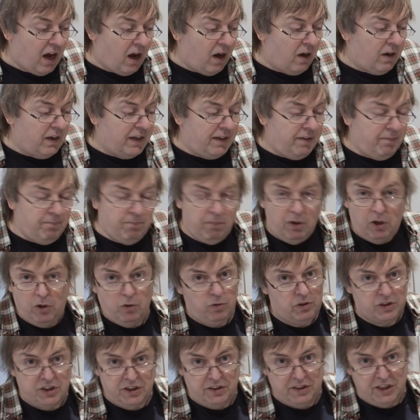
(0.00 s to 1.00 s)
I
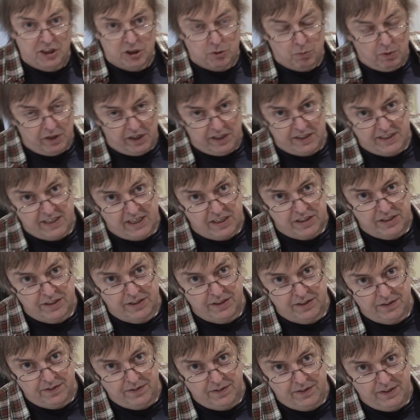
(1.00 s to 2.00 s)
looked at this when I
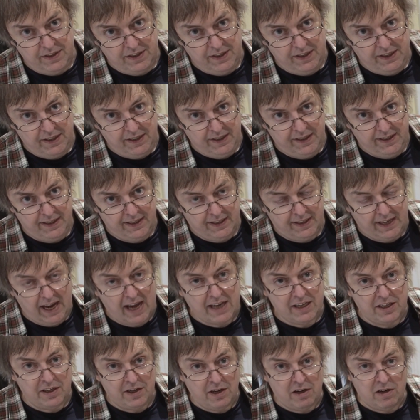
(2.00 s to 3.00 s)
tested the
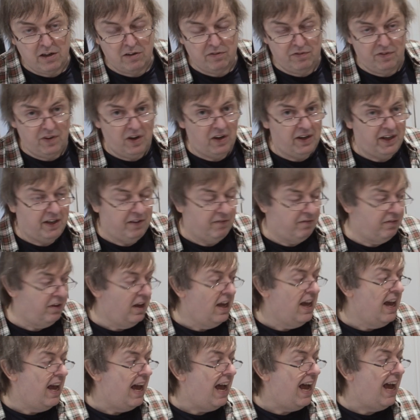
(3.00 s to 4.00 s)
Canon R5,
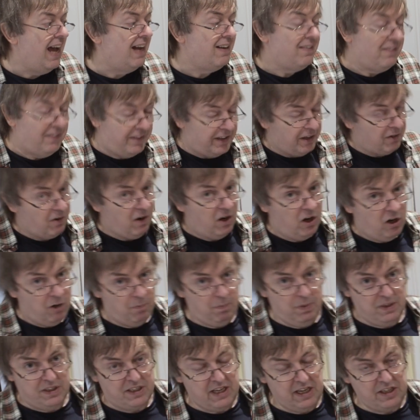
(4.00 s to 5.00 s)
and there are
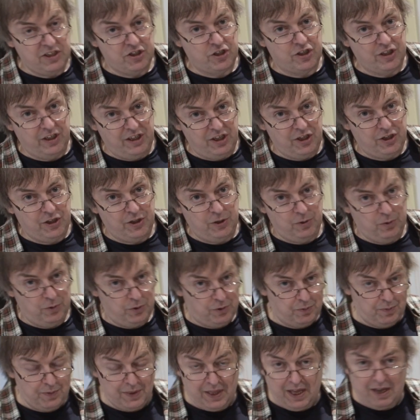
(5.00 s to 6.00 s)
potential
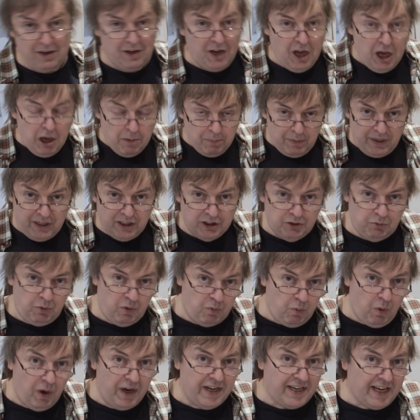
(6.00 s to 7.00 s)
issues with that, because
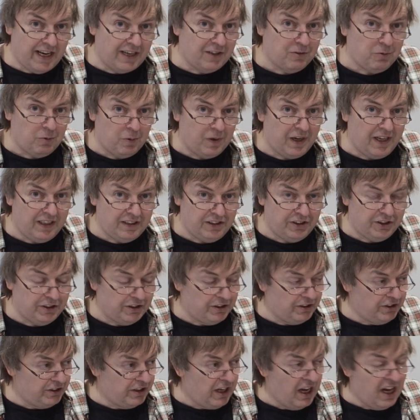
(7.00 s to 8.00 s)
with wide-angle
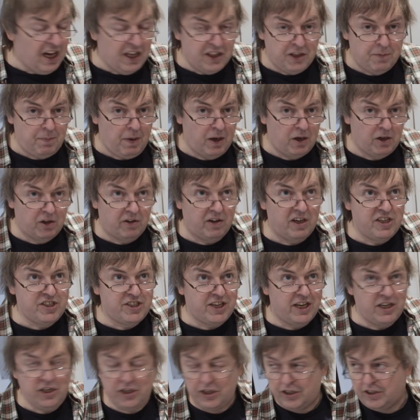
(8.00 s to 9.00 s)
lenses, the
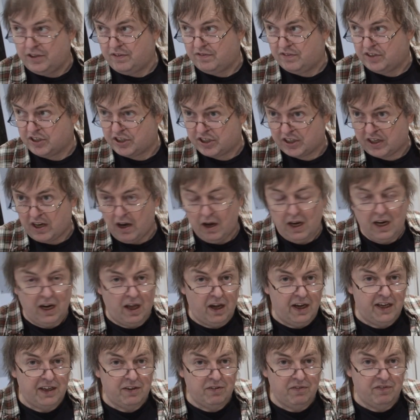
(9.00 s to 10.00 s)
polarization of the
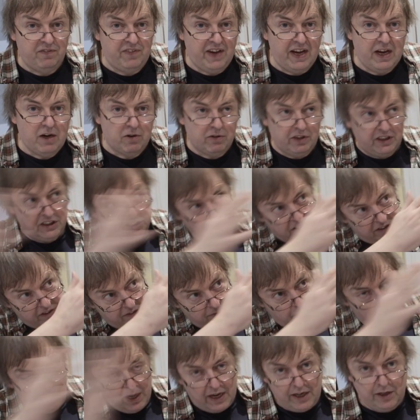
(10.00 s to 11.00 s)
skylight varies
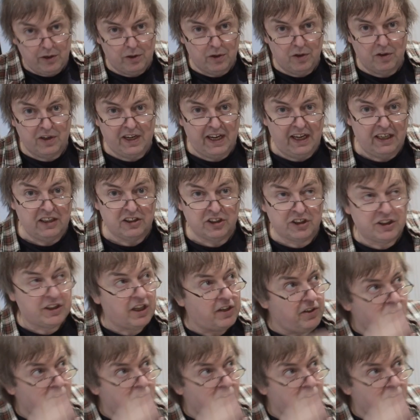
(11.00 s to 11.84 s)
where you're looking, so